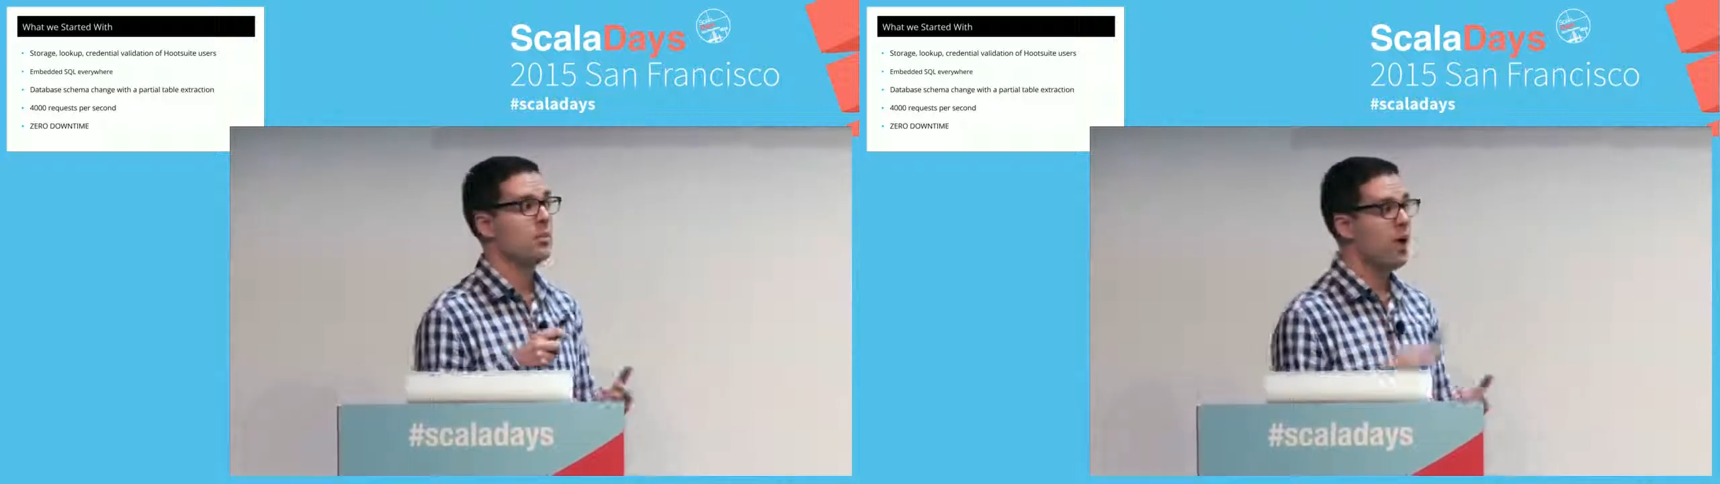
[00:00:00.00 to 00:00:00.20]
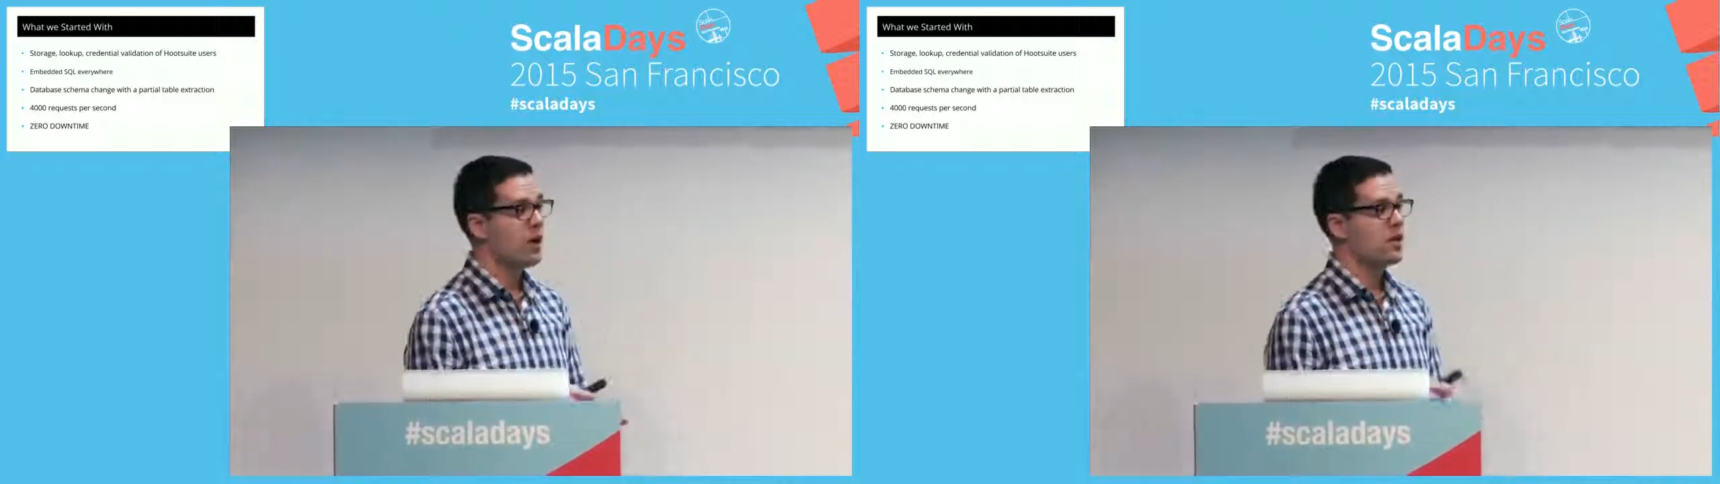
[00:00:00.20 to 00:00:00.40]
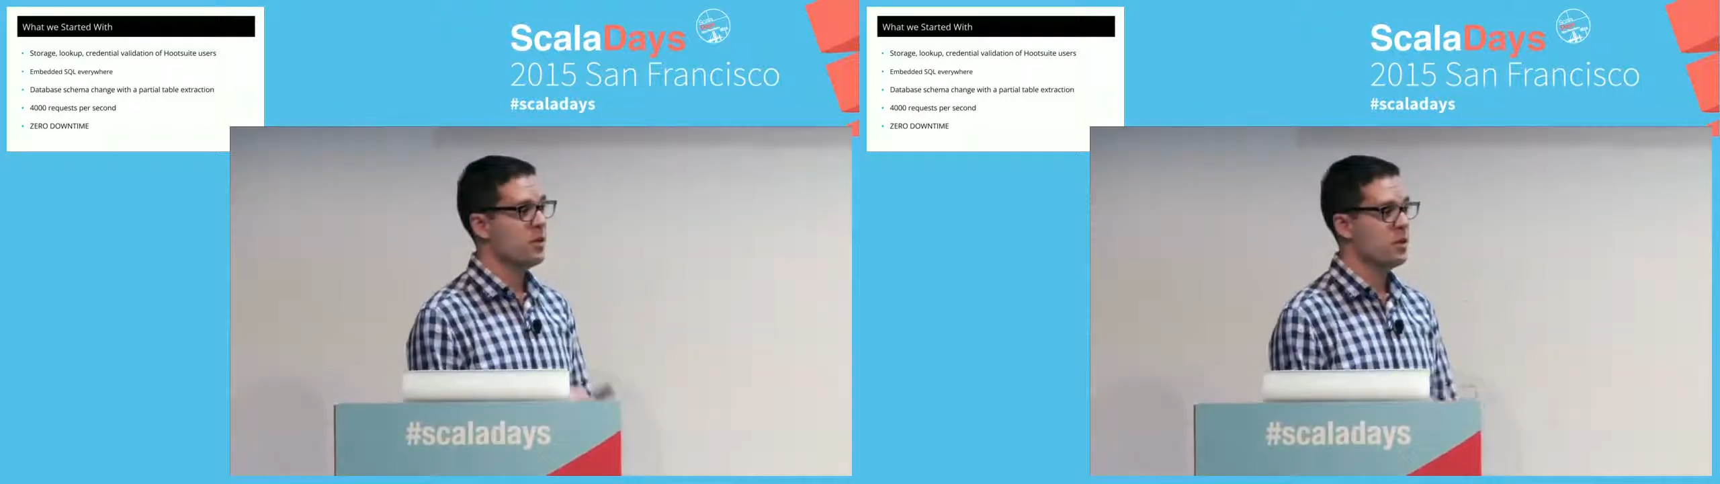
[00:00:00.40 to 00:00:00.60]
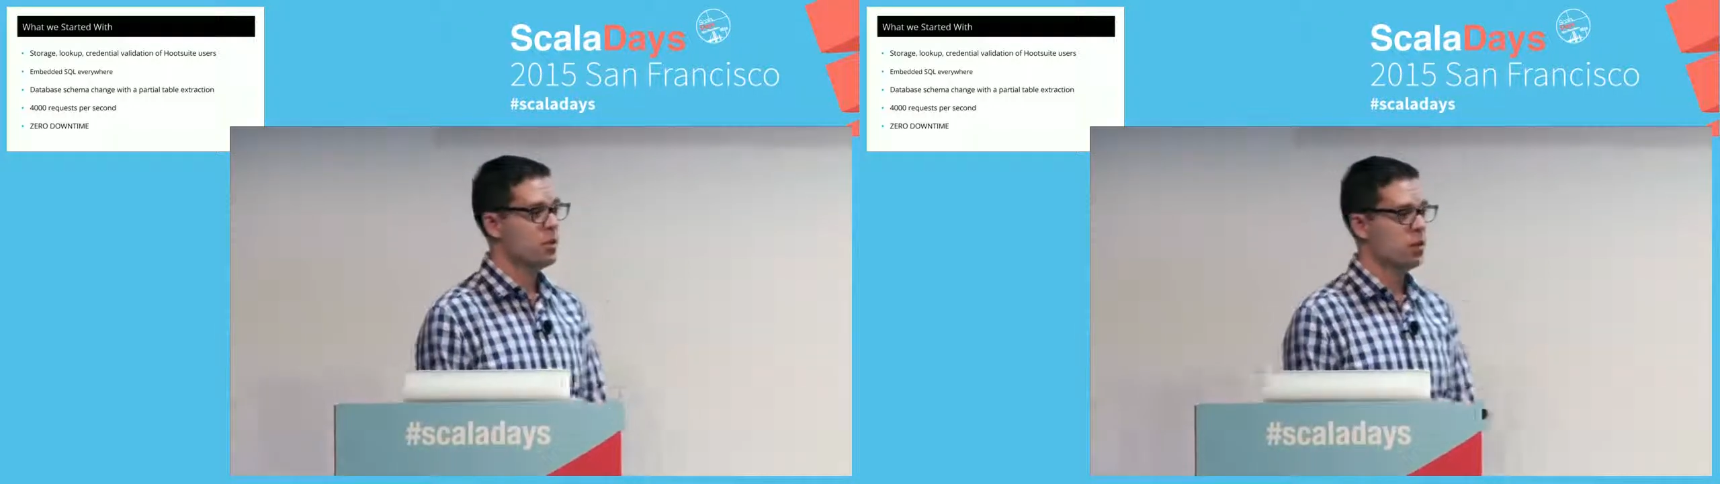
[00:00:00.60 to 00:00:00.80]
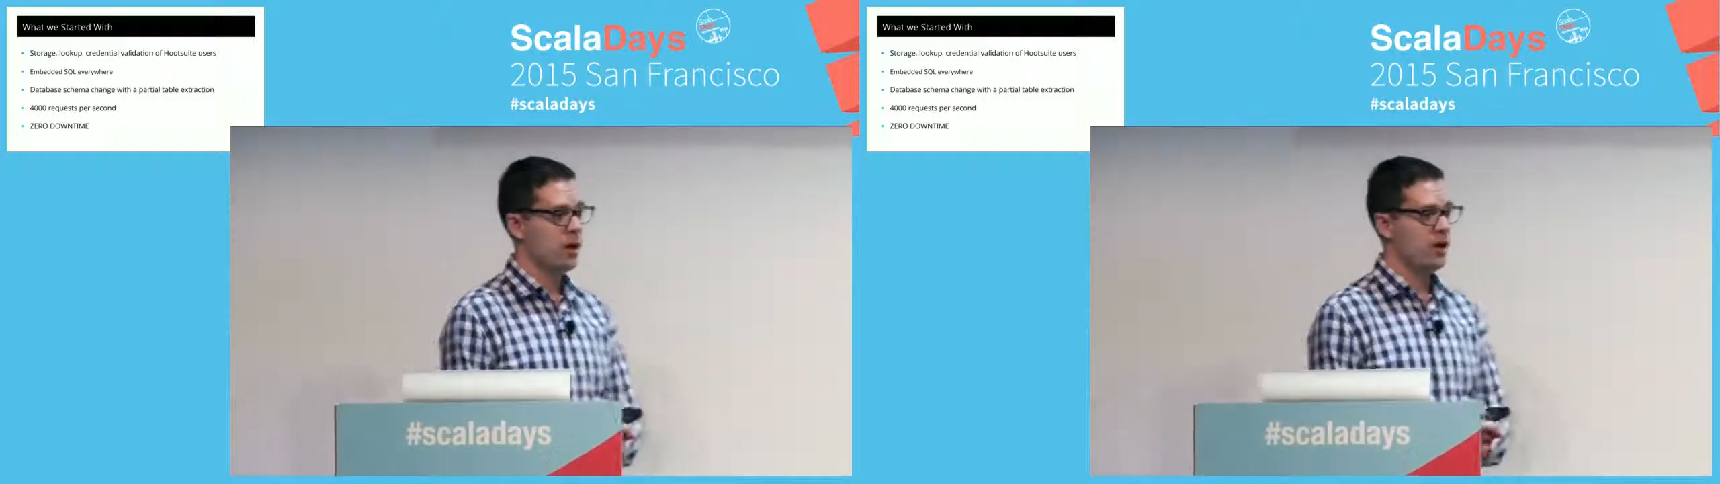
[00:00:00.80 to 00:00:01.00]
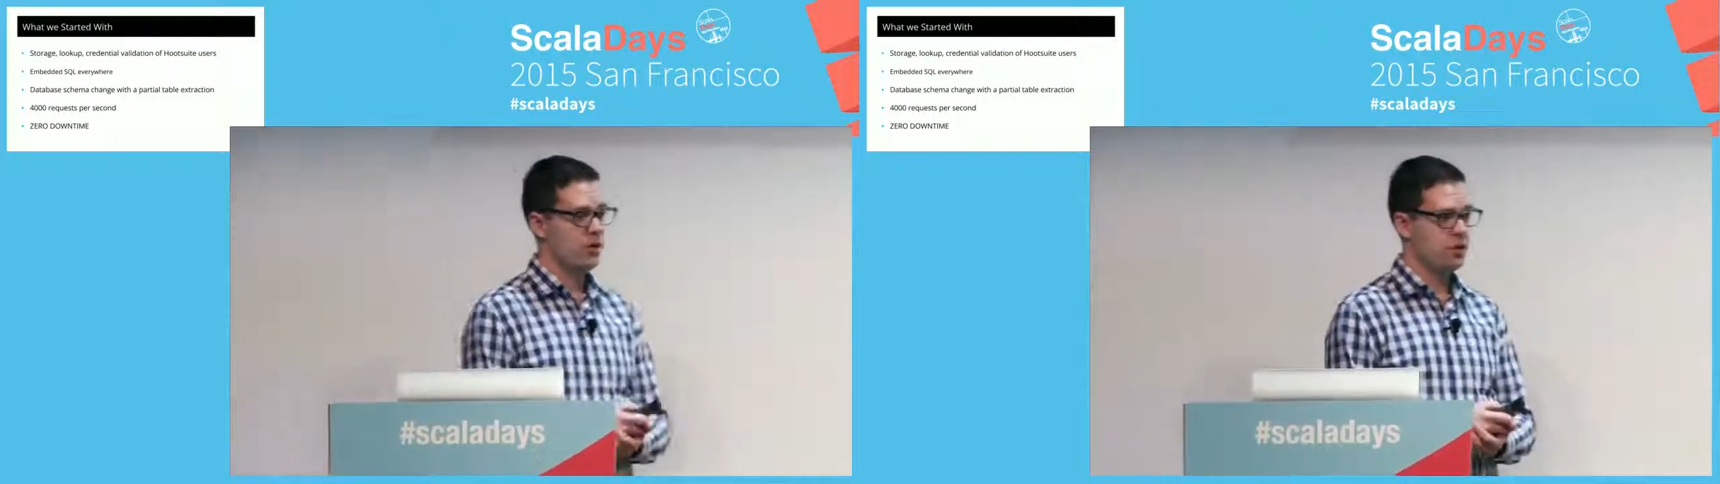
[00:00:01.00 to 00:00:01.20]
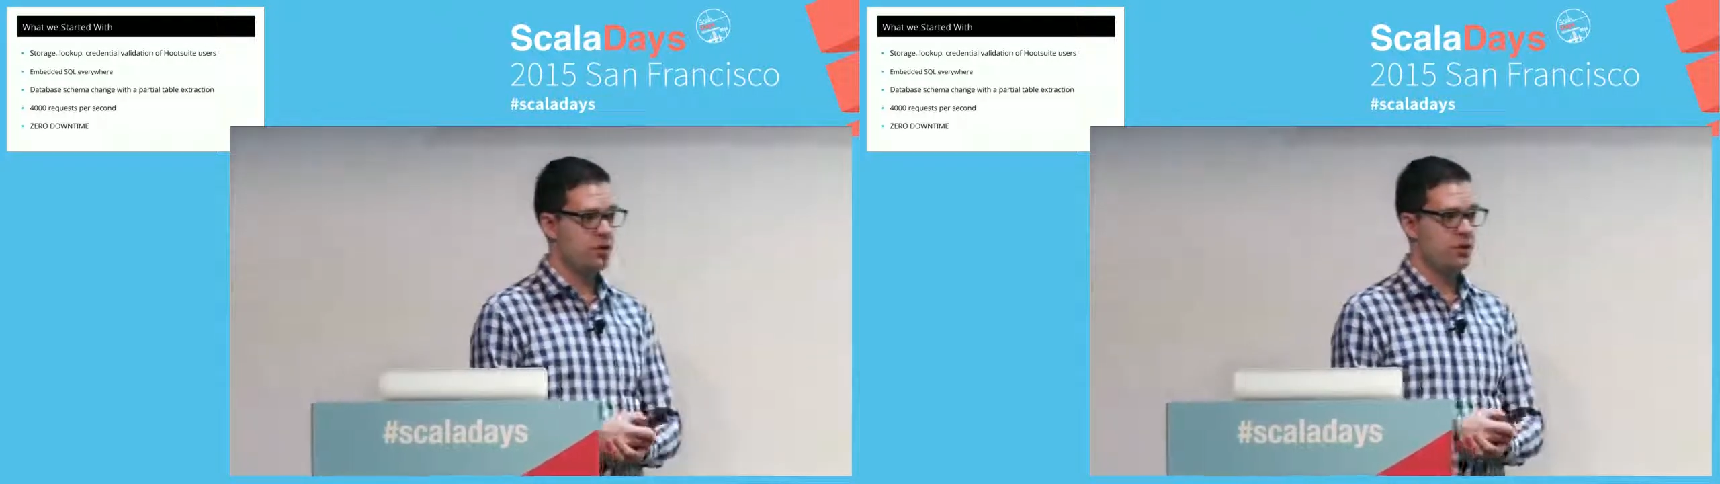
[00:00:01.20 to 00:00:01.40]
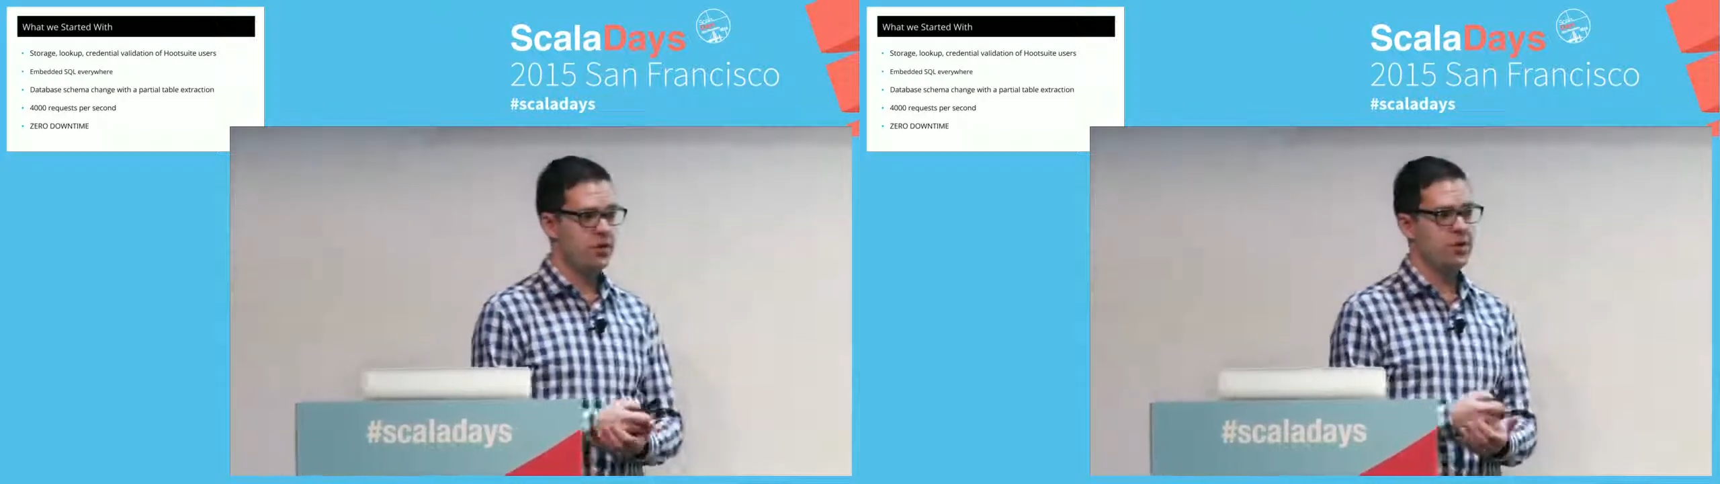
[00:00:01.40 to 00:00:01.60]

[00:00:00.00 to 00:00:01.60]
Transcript: box that we drew around the service,